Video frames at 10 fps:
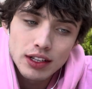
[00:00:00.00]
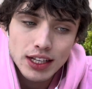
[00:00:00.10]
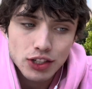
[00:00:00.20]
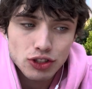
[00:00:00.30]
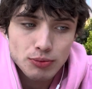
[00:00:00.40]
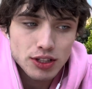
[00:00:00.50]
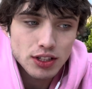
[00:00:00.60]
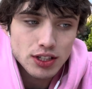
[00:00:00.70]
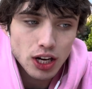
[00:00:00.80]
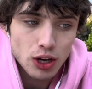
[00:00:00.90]
Next 3 months,
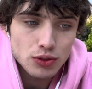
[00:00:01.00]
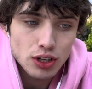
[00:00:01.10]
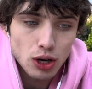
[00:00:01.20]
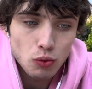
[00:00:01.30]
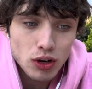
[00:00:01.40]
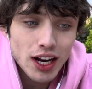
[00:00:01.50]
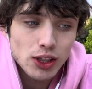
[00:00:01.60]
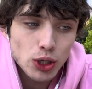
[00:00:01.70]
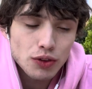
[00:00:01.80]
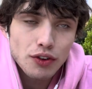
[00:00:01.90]
let's go. So, what did I
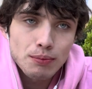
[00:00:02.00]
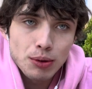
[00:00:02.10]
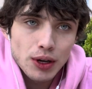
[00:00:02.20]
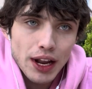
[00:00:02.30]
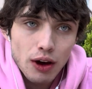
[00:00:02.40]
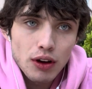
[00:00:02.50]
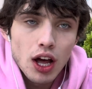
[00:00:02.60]
learn from burnout?